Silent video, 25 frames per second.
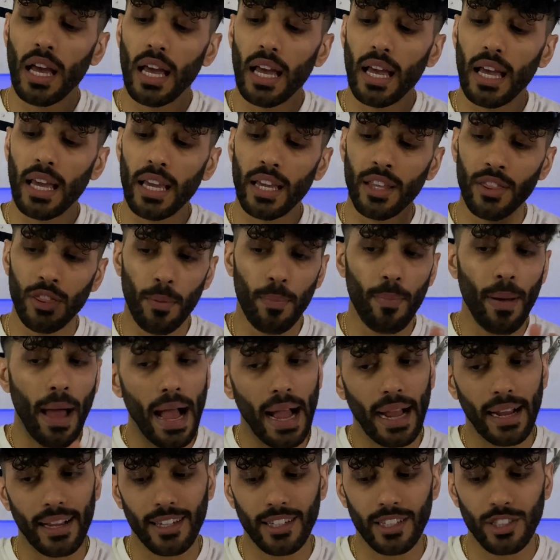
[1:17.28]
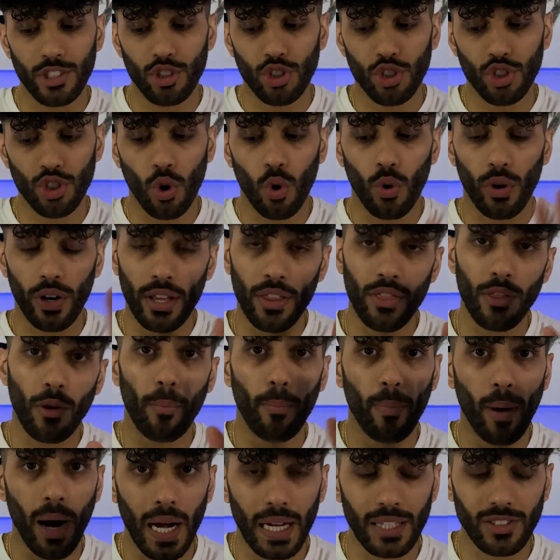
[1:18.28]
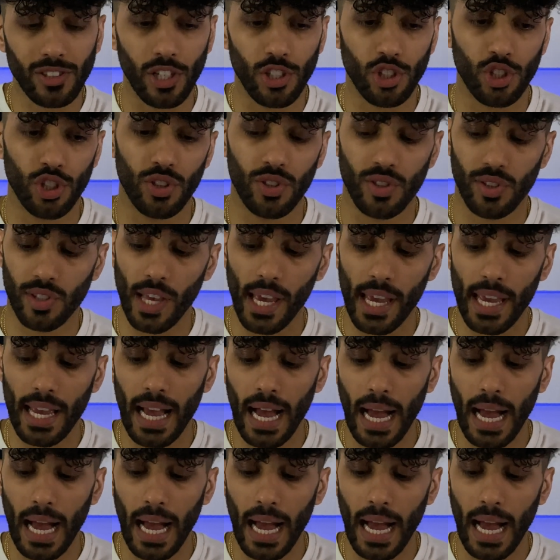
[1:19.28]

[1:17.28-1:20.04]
in the package, or in the box, I should say,